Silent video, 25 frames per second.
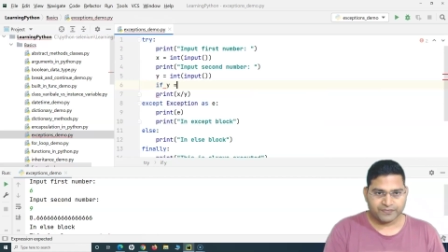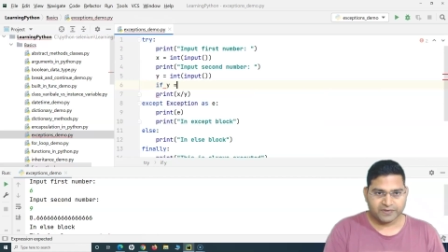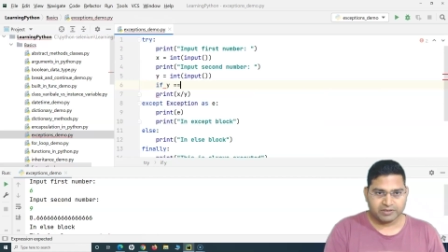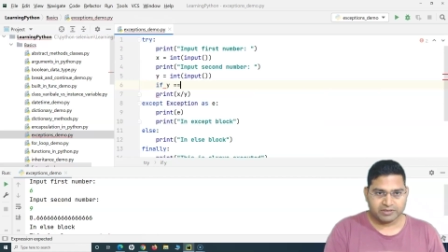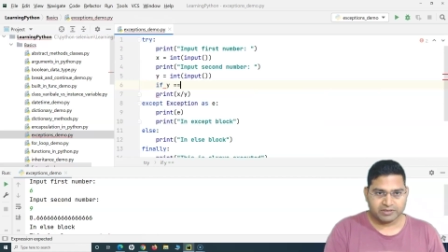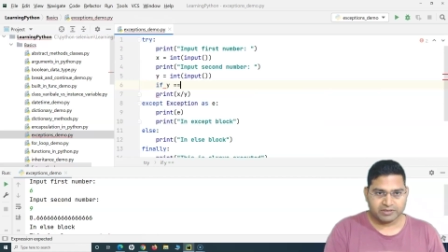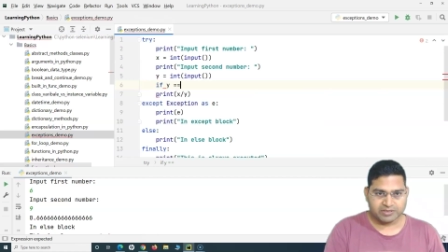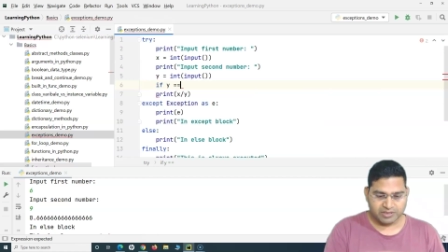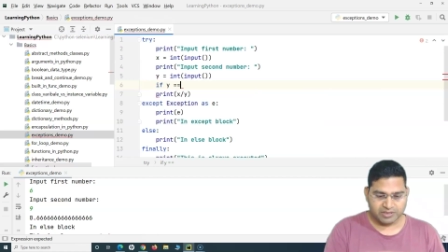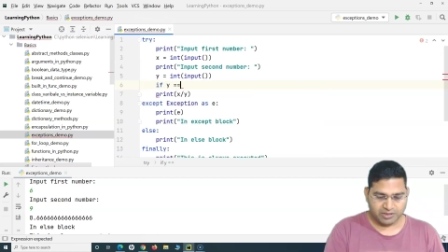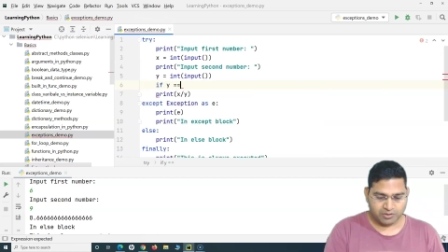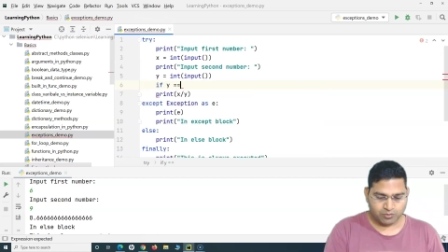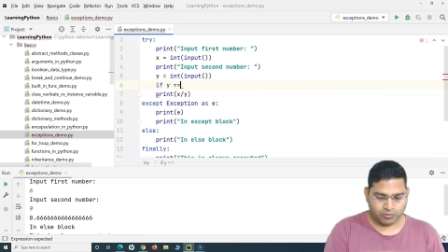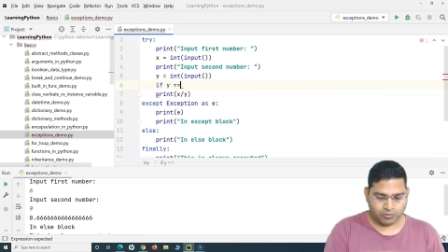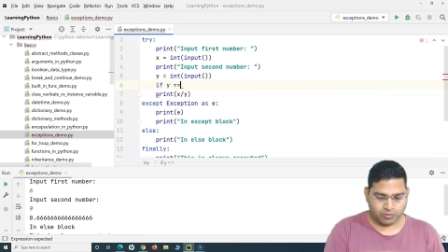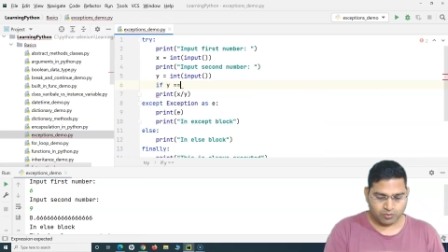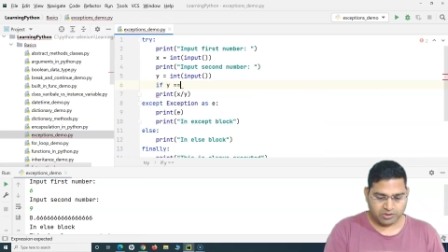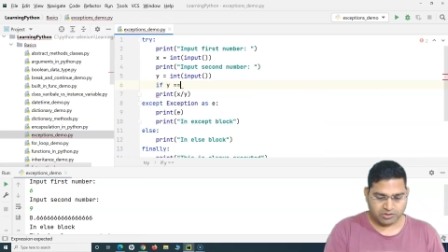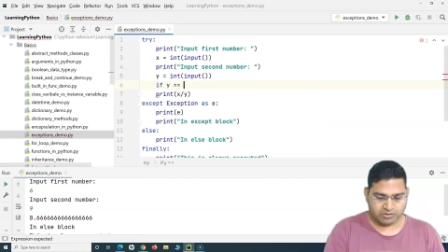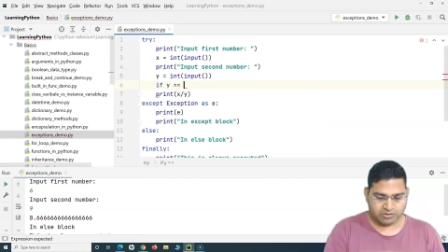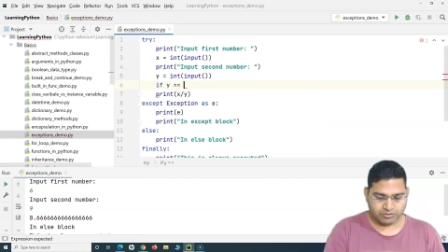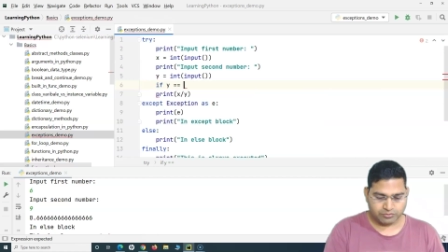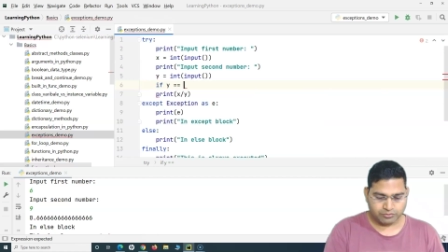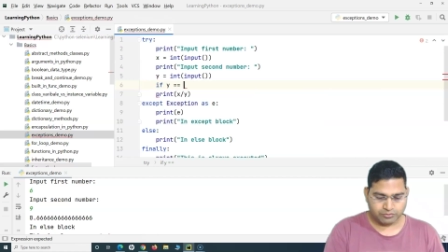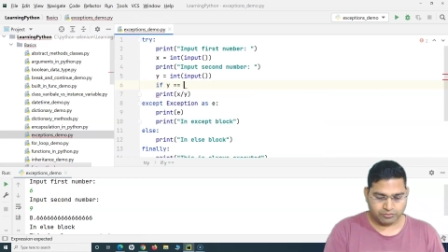is
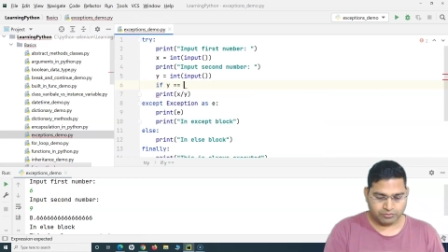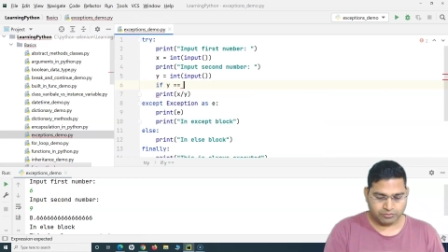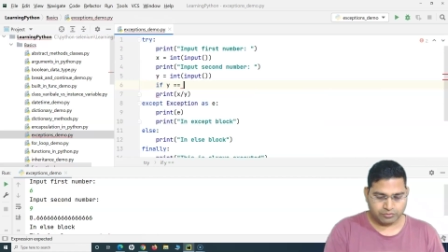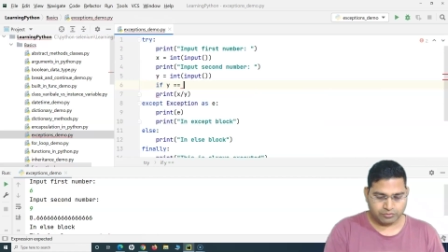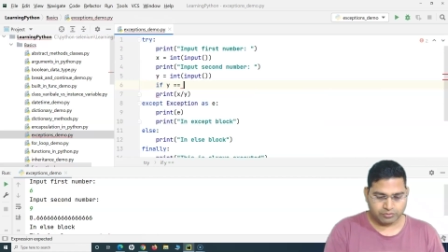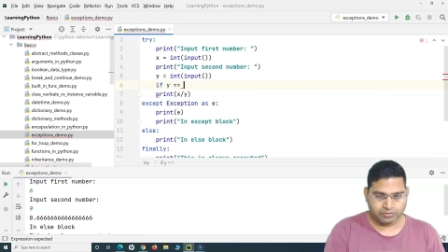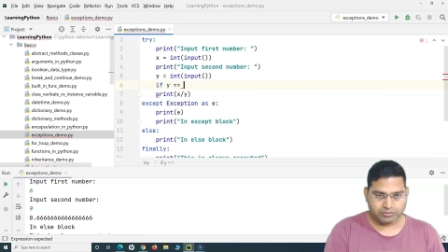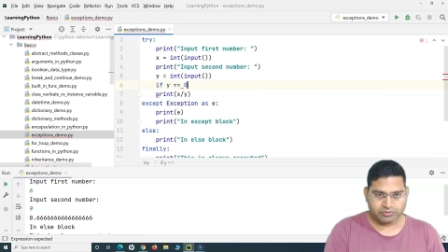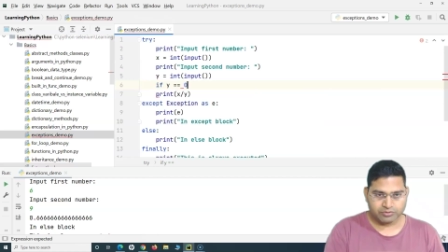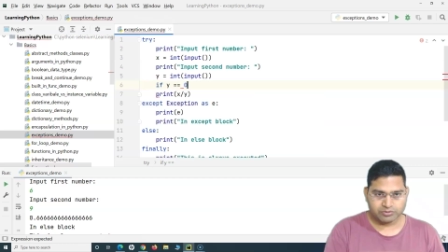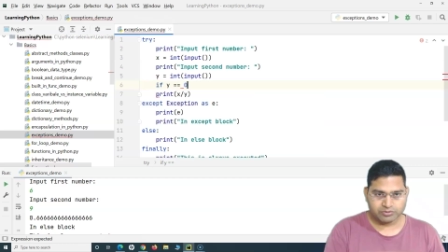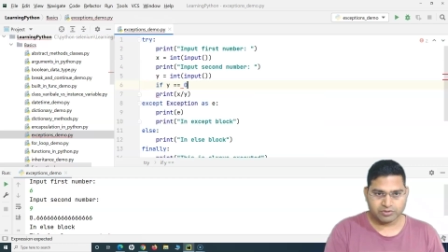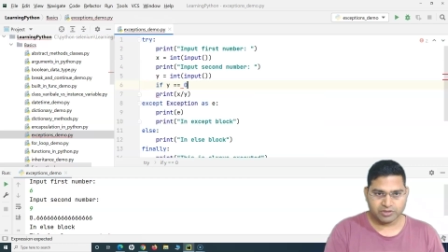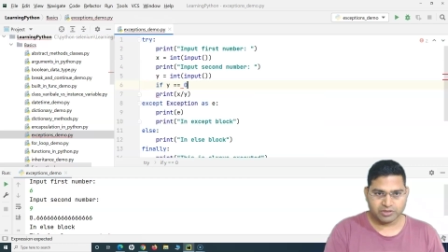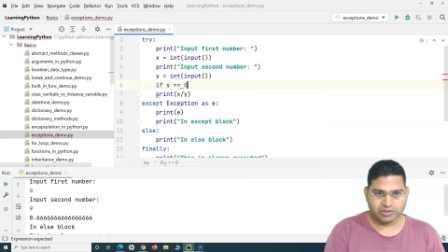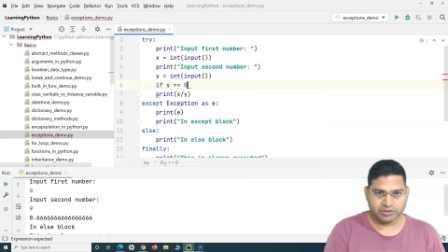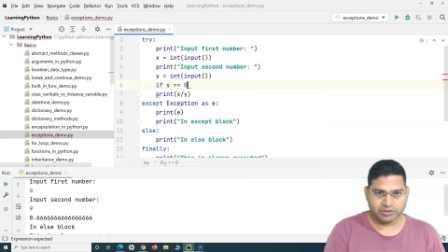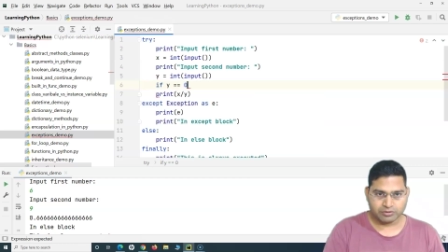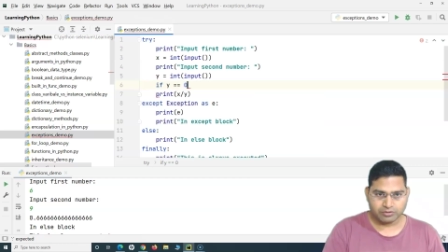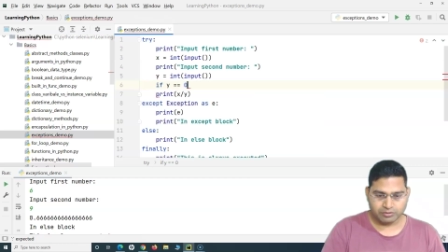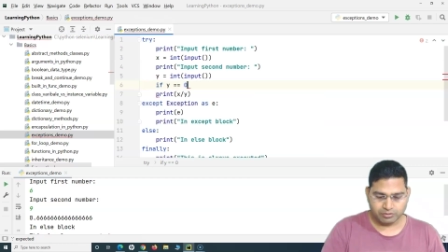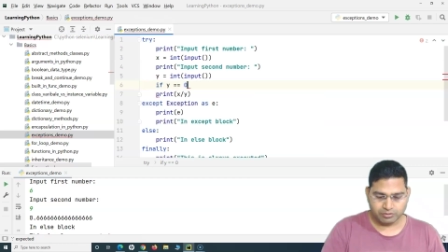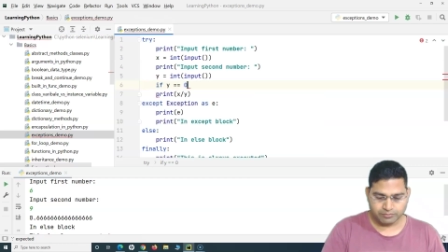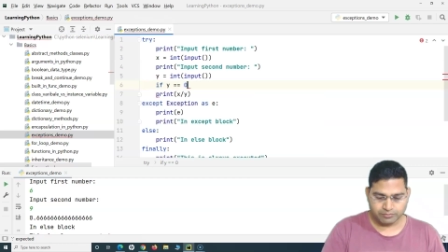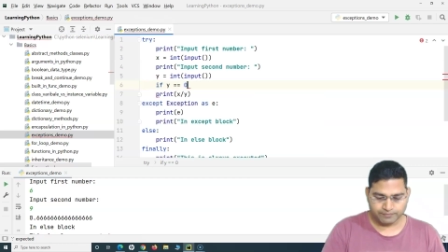equal to
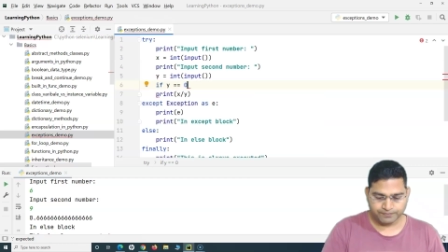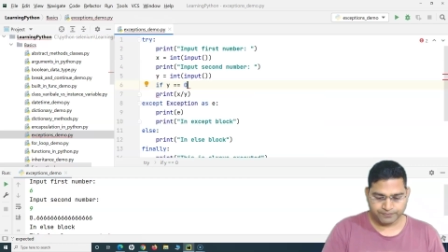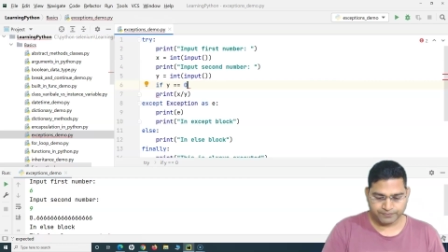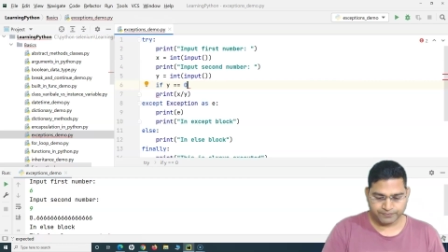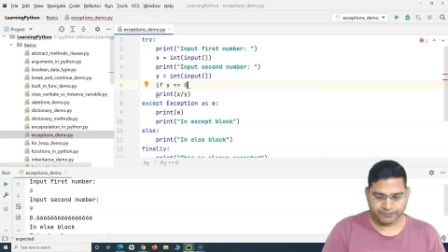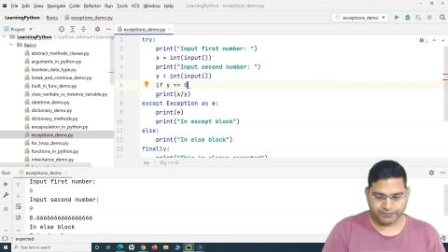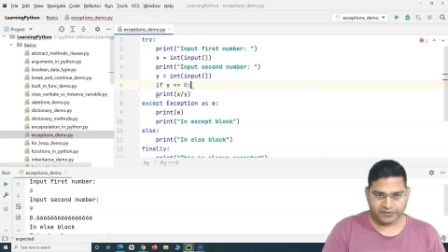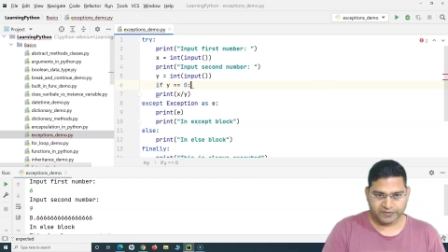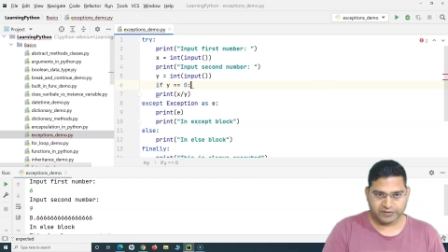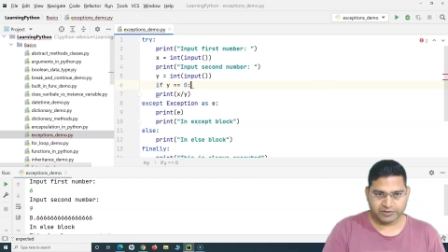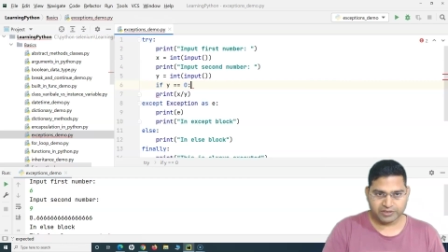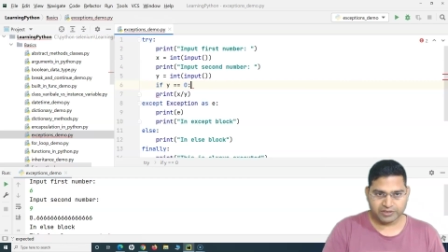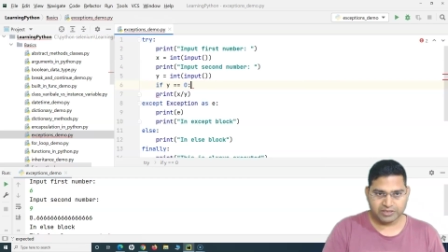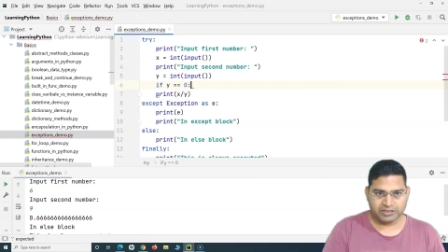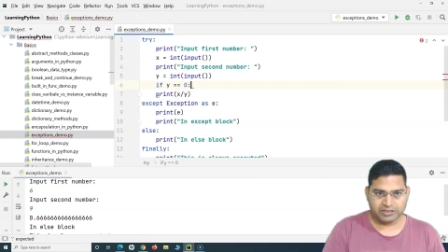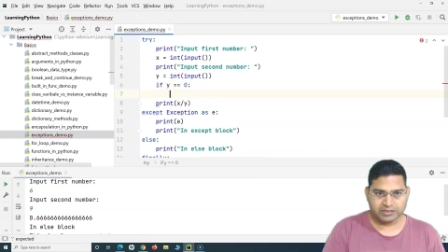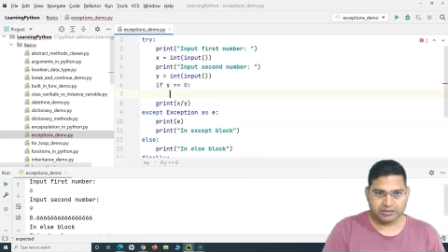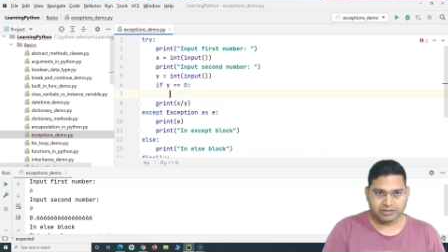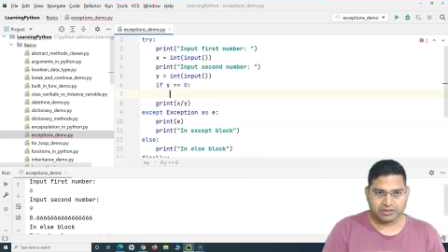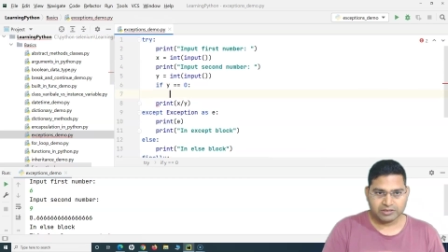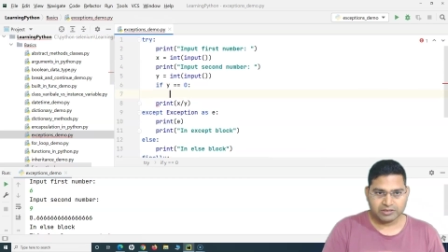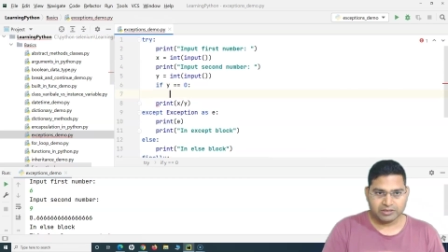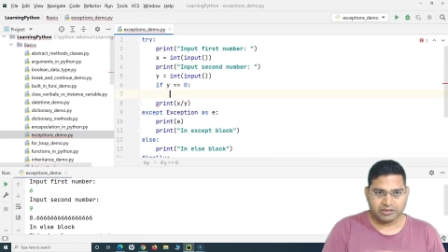0 okay